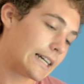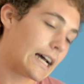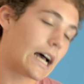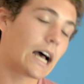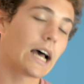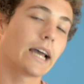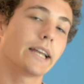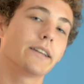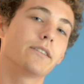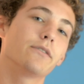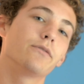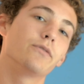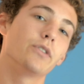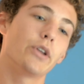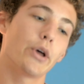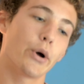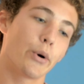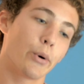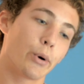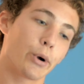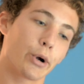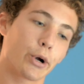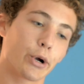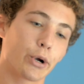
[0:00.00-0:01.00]
Kind of
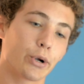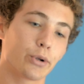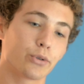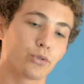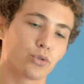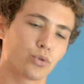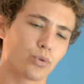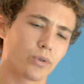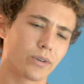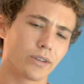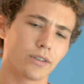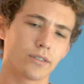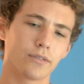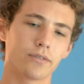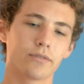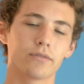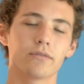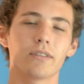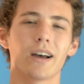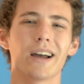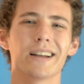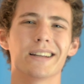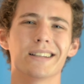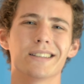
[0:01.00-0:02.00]
know her, sort of.
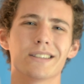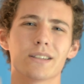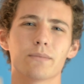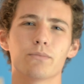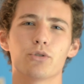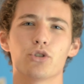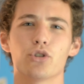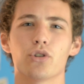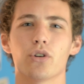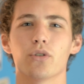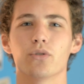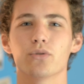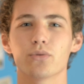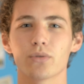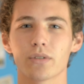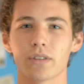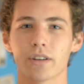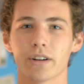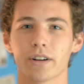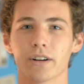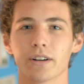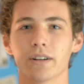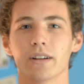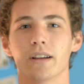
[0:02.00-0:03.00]
I did some shows with
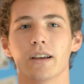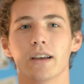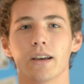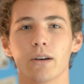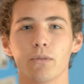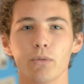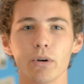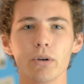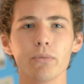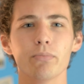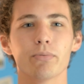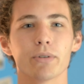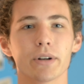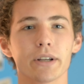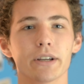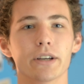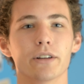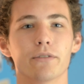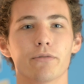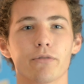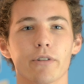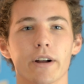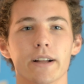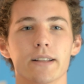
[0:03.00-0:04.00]
her. We were pretty
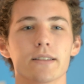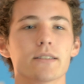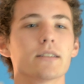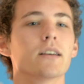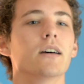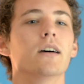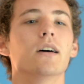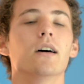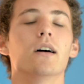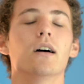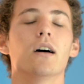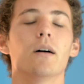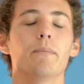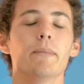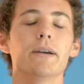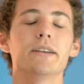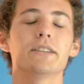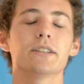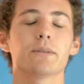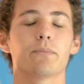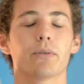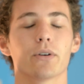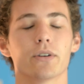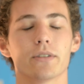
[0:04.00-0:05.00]
good friends.
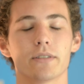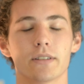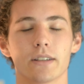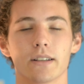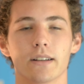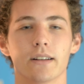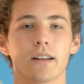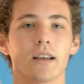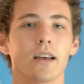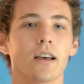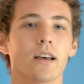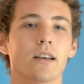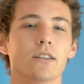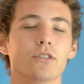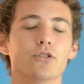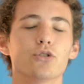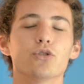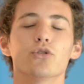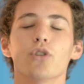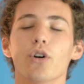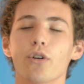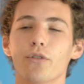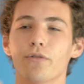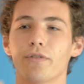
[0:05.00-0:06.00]
Amazing person.
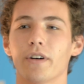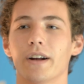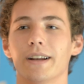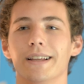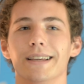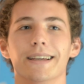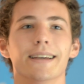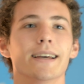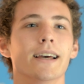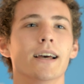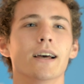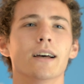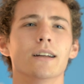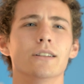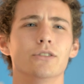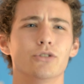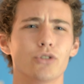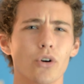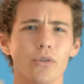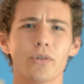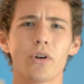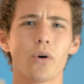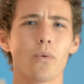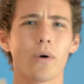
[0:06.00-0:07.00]
So funny.
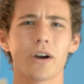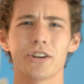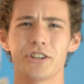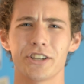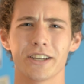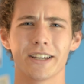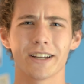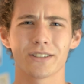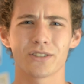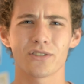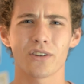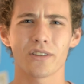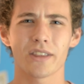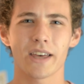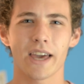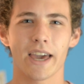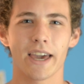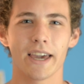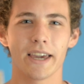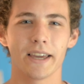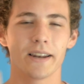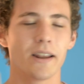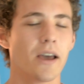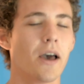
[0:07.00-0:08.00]
Don't know why she gets all the
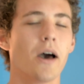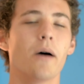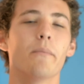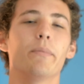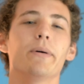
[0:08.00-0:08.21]
hate.